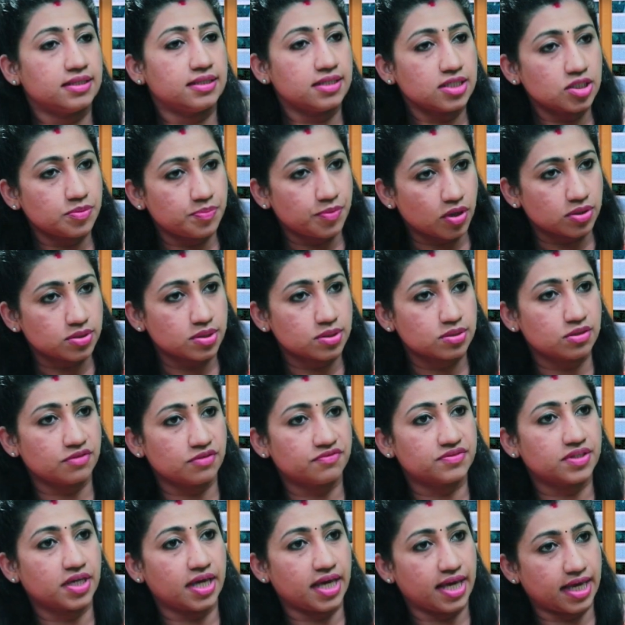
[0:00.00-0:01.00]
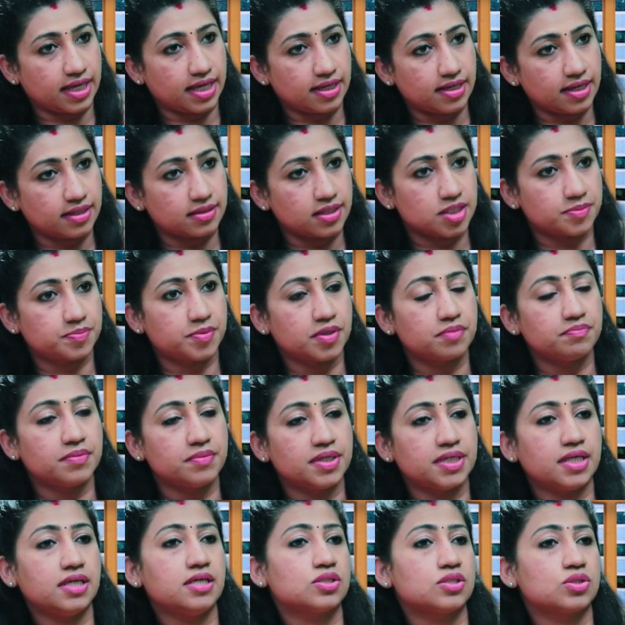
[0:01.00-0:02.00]
And this process of the egg and the
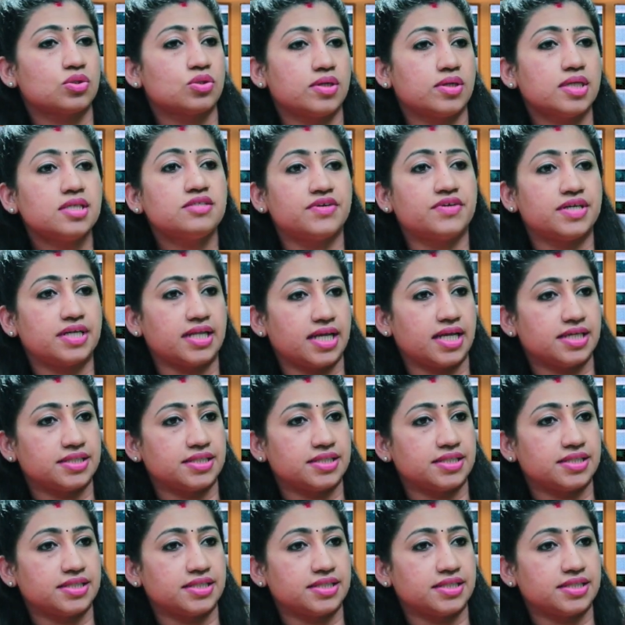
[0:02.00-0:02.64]
sperm meeting is known as